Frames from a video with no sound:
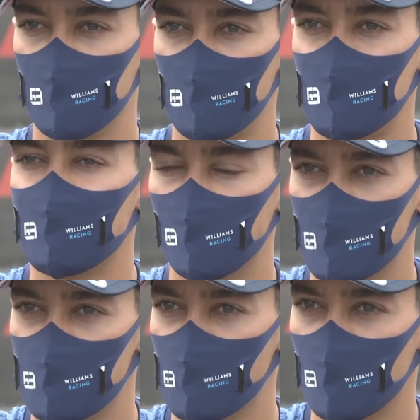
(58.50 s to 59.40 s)
sneak a
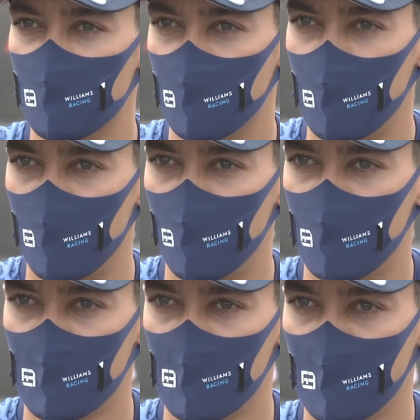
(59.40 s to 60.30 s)
result. But
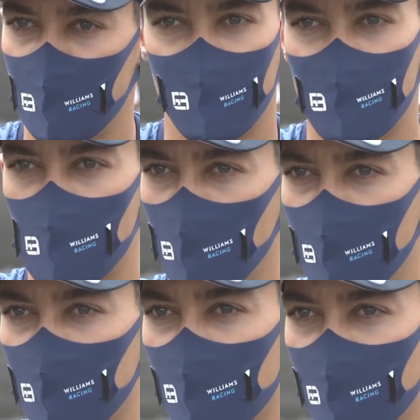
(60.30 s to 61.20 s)
that's where we're
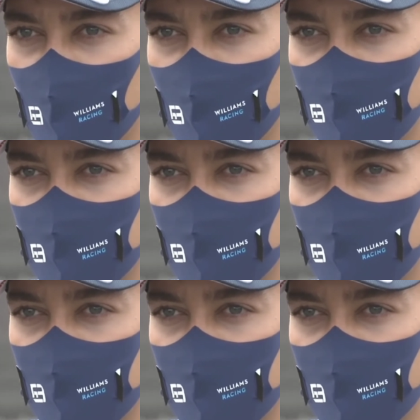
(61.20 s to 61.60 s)
at the moment.